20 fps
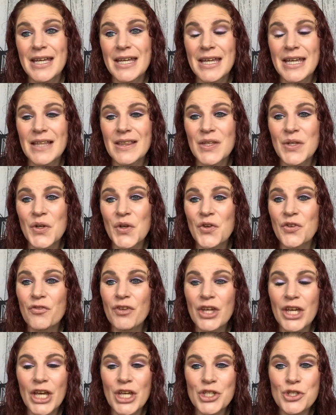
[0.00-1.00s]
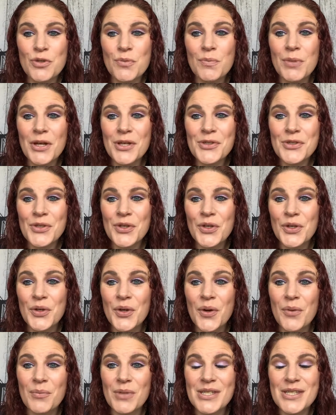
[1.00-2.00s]
Hit the notification bell so you
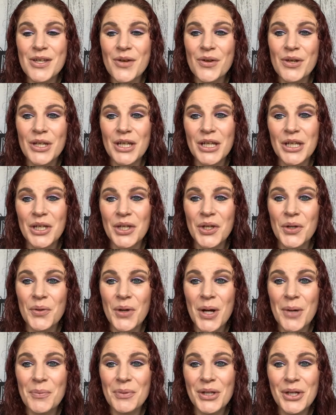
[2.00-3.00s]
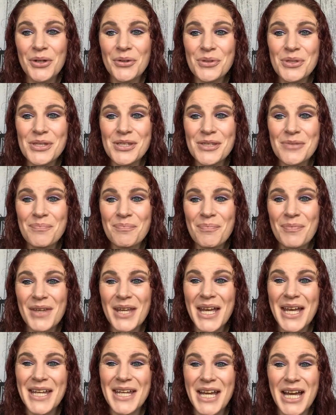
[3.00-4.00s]
don't miss out on any new uploads.
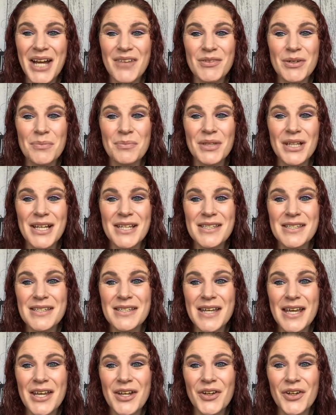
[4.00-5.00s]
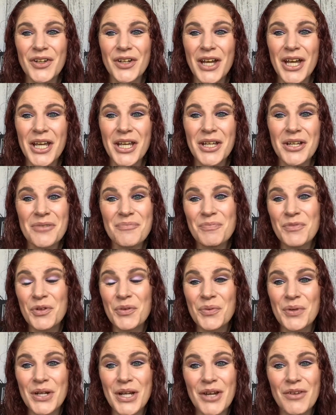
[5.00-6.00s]
And have a blessed day or night,
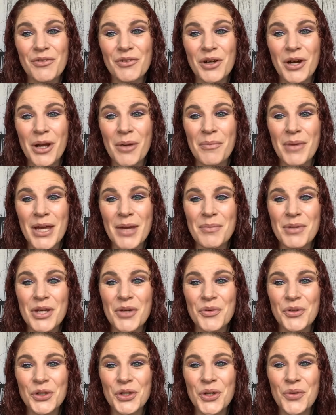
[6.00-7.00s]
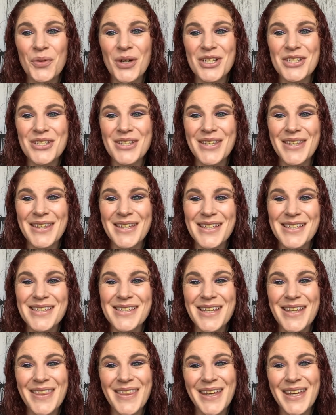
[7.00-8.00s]
whatever it may be when you're watching
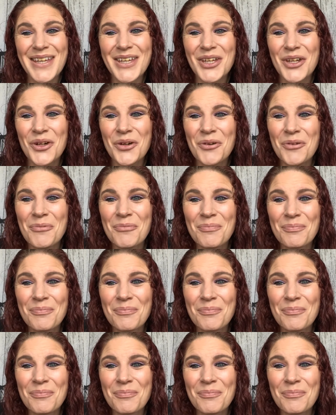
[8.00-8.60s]
this. Thank you.